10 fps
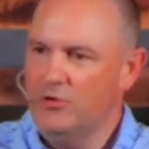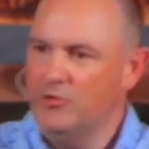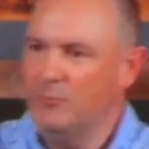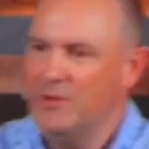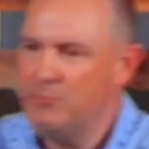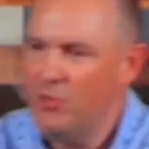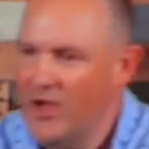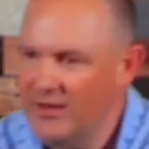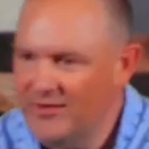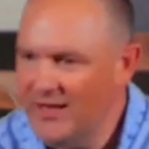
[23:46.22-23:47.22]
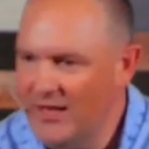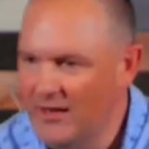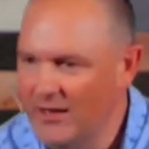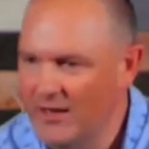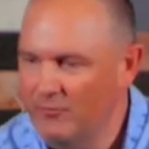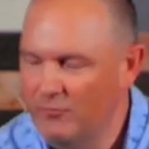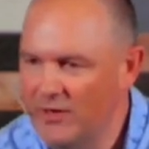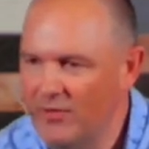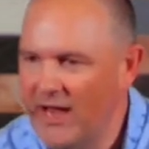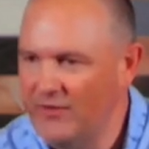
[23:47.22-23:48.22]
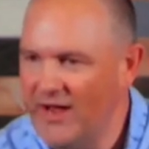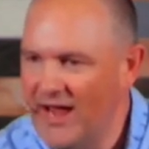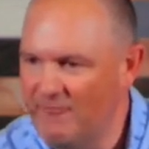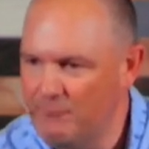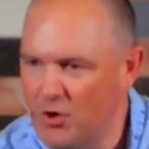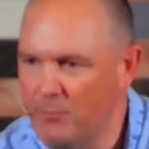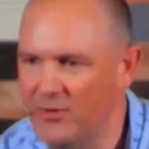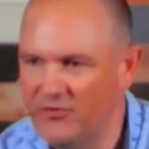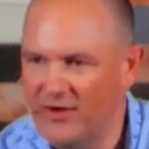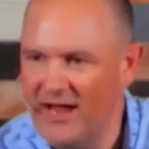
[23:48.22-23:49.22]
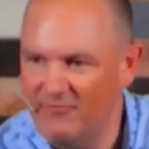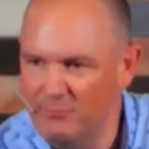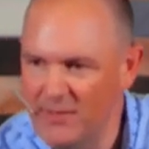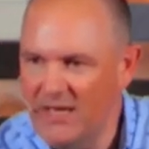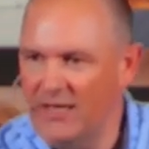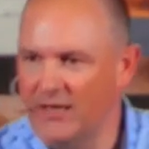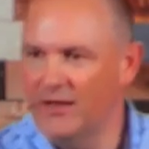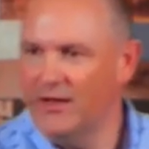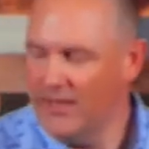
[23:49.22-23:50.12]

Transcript: to be plugged in and realize I have purpose and I have meaning.